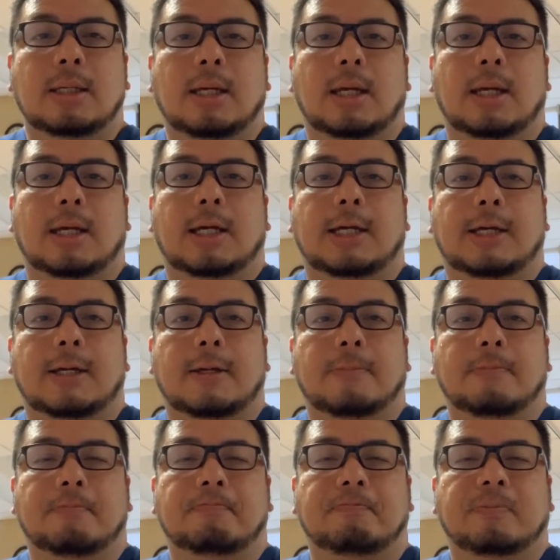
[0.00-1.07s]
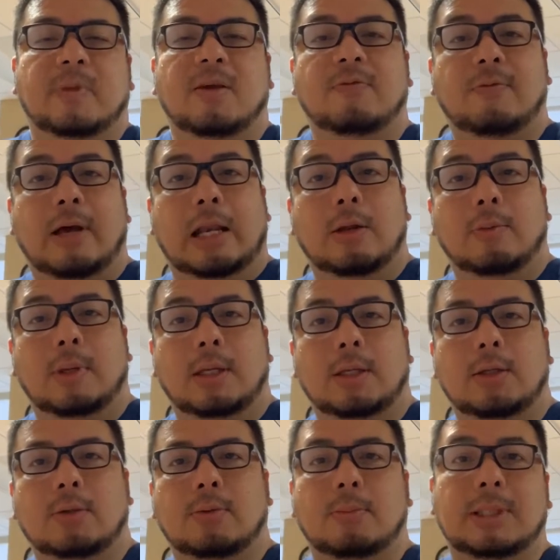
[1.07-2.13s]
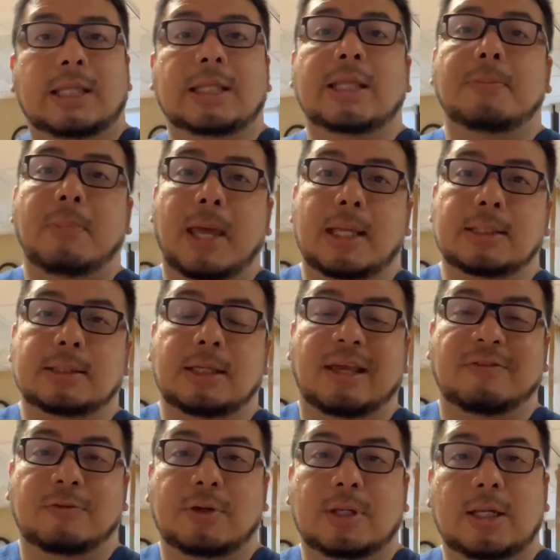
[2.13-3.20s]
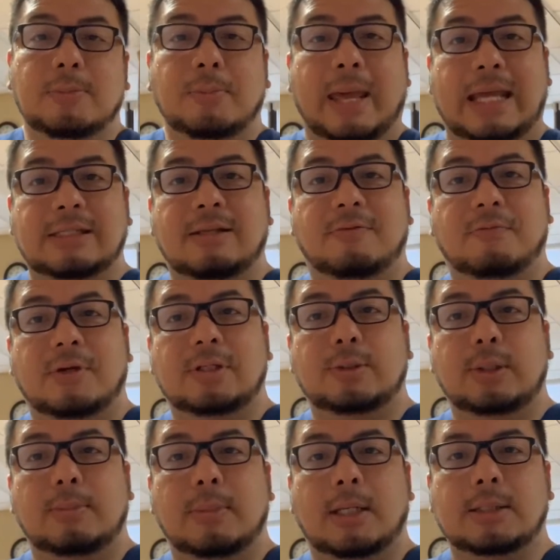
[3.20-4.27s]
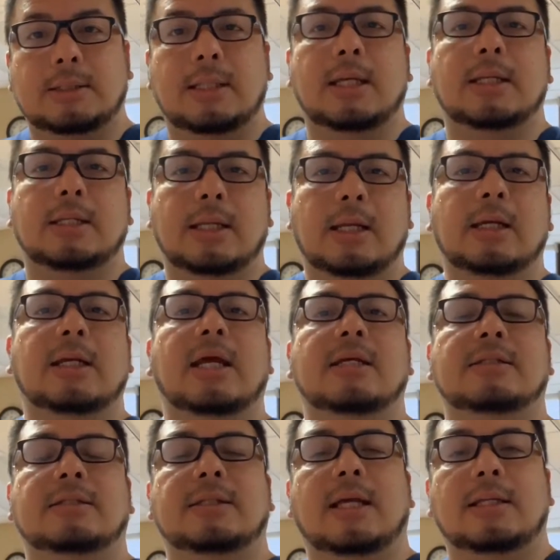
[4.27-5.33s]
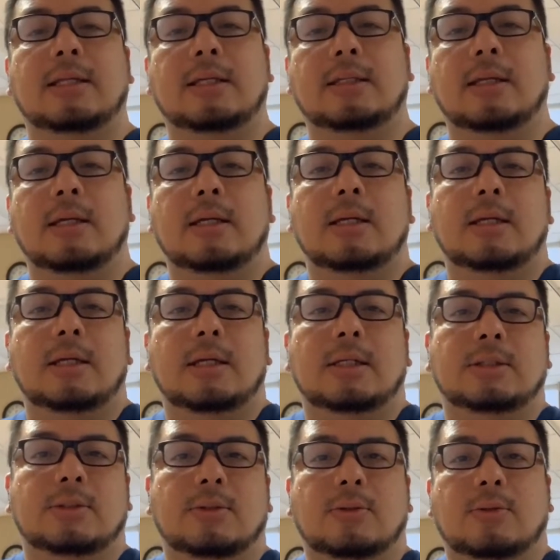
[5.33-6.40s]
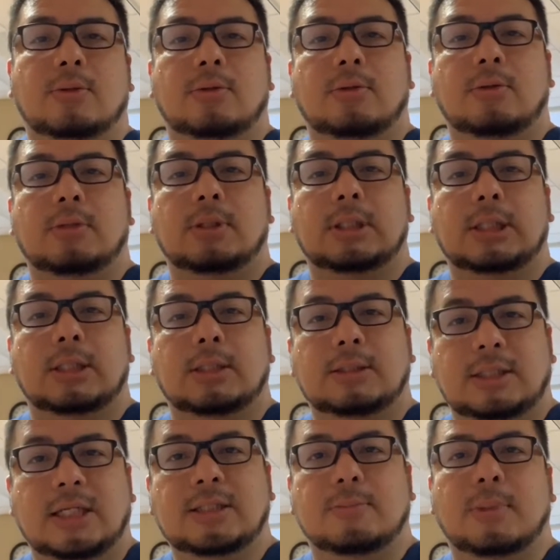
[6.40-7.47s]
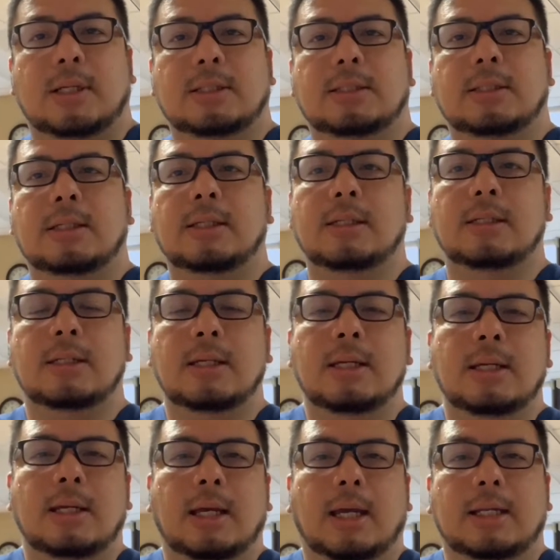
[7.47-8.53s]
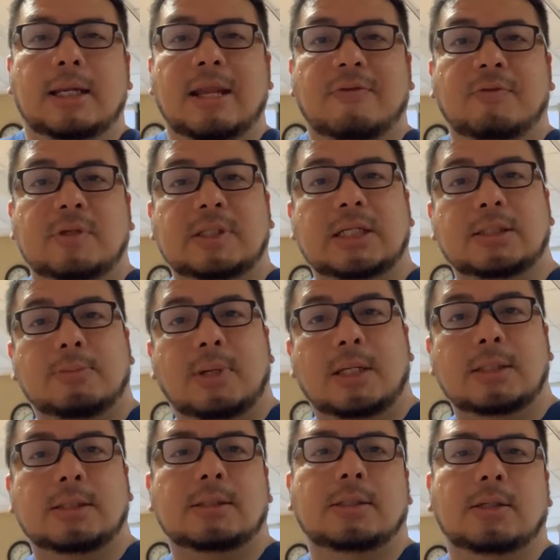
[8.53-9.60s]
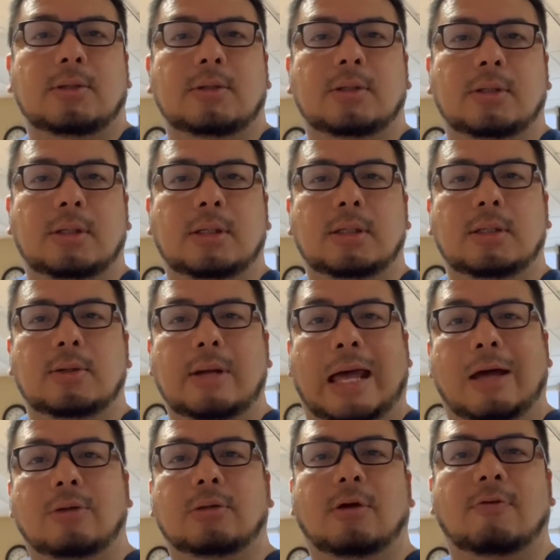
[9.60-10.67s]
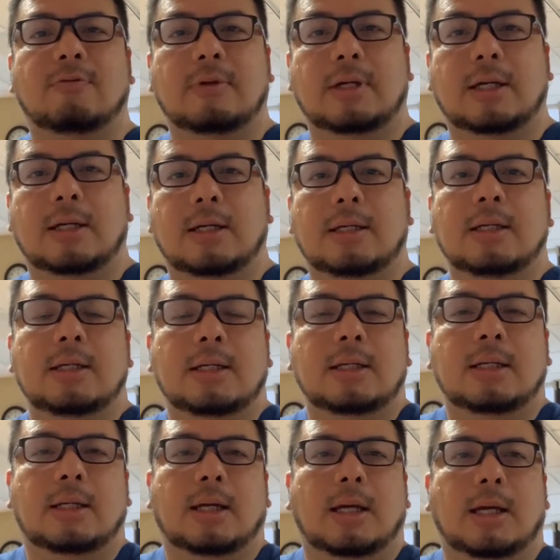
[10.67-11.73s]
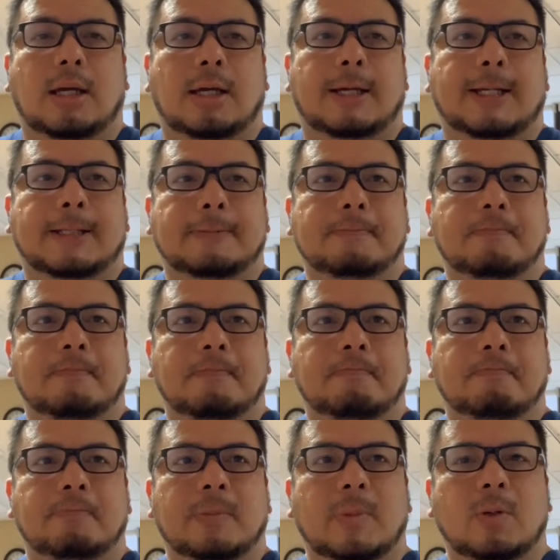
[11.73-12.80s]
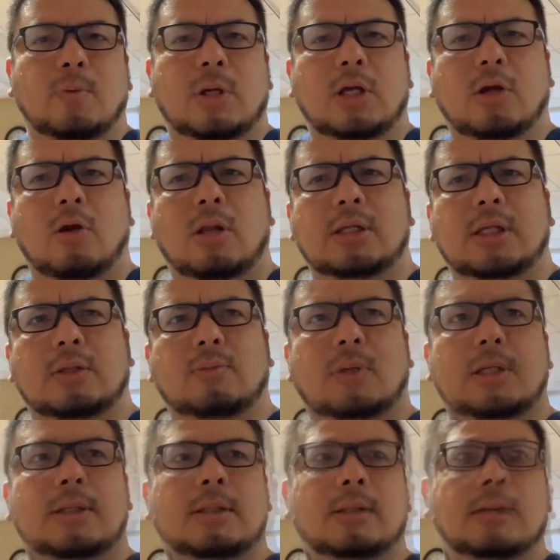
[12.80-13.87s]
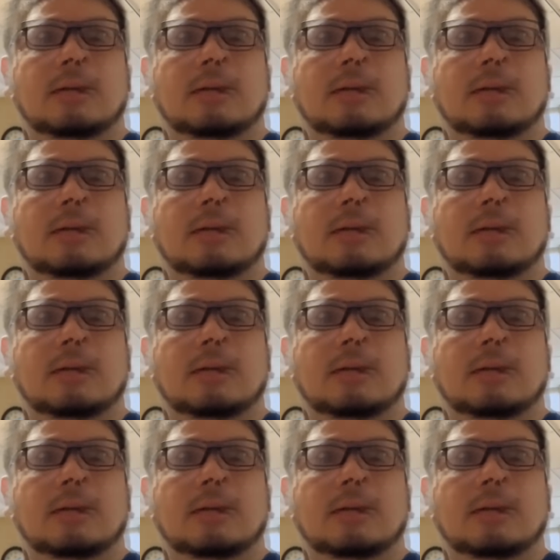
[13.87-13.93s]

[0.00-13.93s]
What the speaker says: uh following you. But it depends. If you didn't pass the first 3 months, then they're gonna extend it to 6 months, and then after 6 months, you're out of the uh what do you call that one,